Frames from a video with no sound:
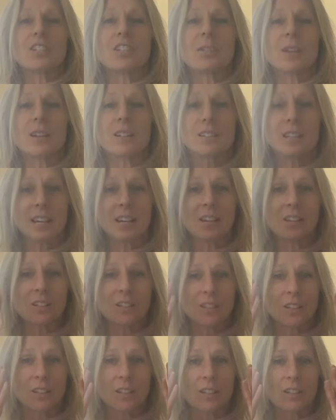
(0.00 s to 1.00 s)
you exhale, you
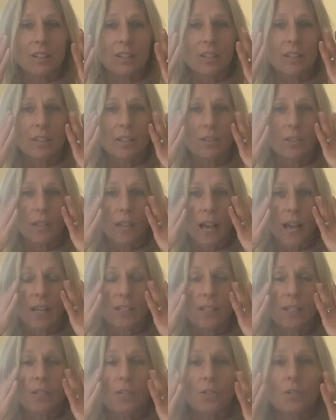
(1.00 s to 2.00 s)
can
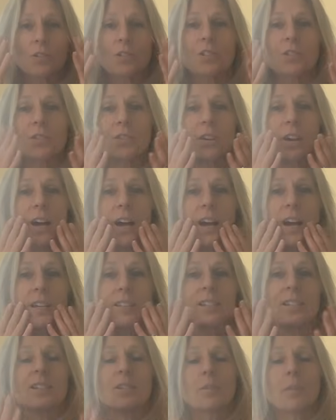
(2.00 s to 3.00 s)
relax the corners of your
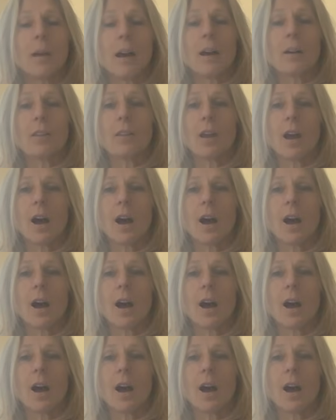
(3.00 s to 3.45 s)
eyes and your mouth.